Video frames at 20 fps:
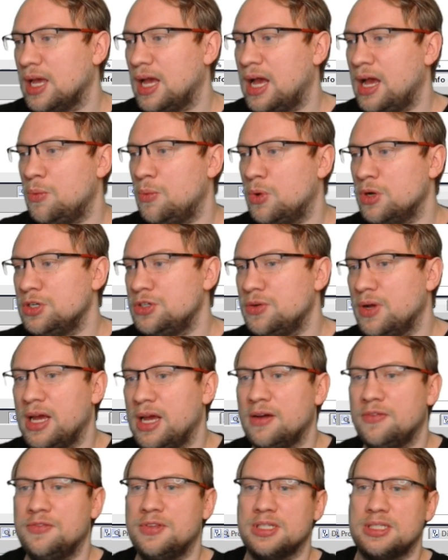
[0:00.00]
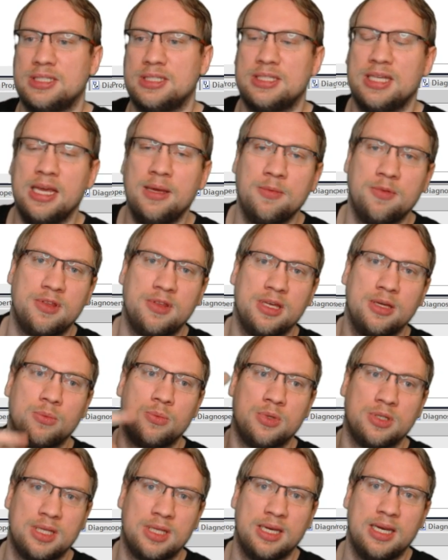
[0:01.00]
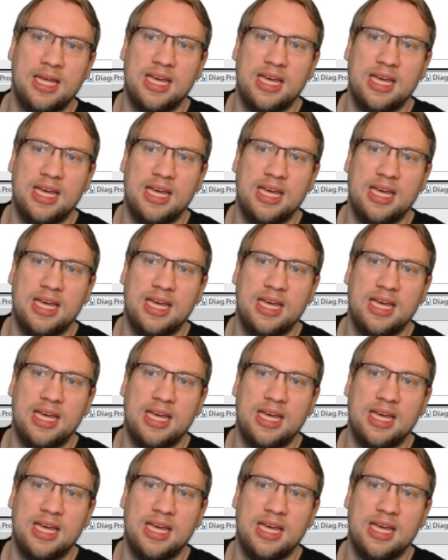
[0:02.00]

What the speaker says: I want to have the same thing with